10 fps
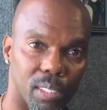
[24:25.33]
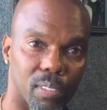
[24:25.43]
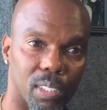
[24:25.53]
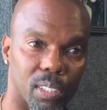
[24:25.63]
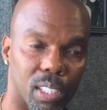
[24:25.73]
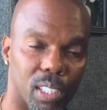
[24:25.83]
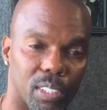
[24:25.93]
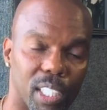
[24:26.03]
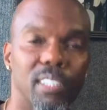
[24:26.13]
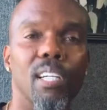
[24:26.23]
There's the
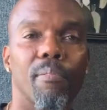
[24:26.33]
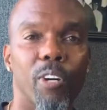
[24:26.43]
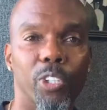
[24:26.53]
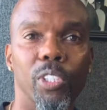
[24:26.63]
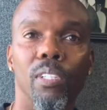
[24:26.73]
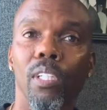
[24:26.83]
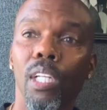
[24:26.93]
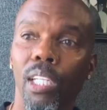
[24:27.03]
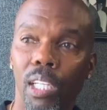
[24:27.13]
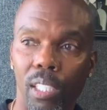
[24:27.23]
desktop version,
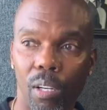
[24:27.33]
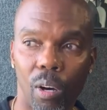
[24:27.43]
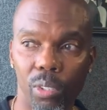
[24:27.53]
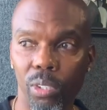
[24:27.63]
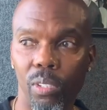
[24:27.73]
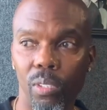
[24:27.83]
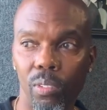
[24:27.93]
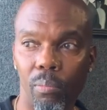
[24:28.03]
and also